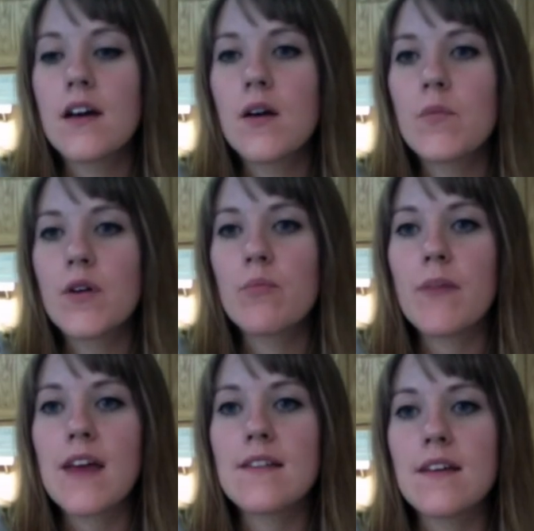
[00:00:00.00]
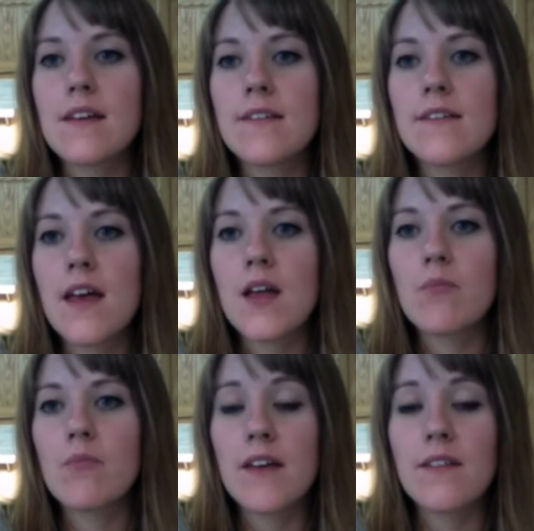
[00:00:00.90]
I'm going to make these
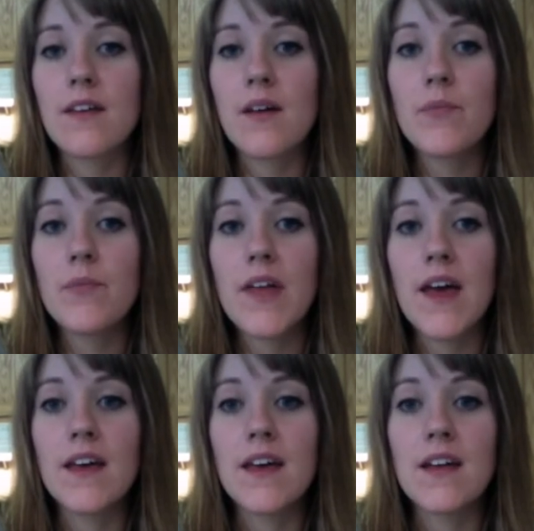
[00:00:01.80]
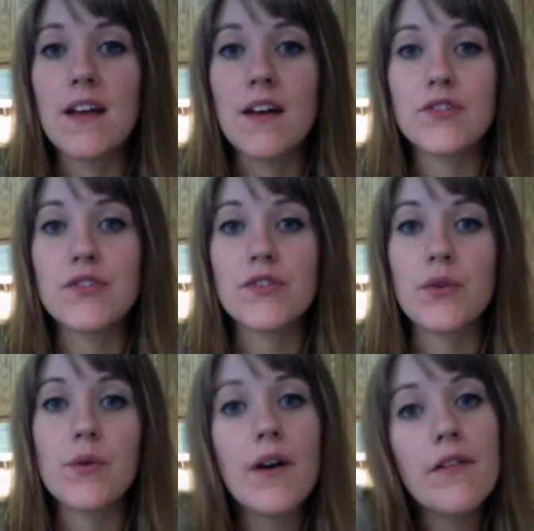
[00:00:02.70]
and bake them, and then I'll show
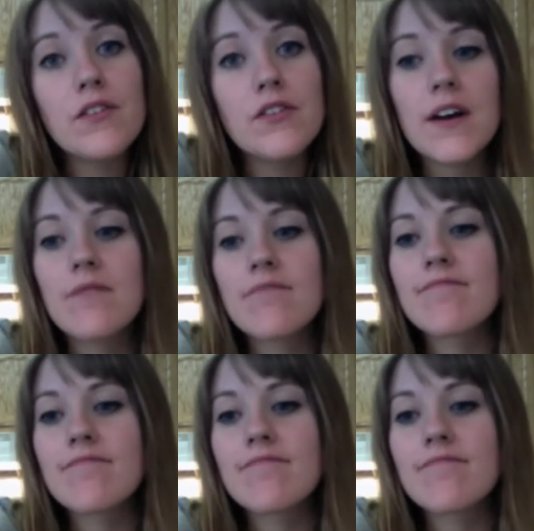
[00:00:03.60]
you how they turned out.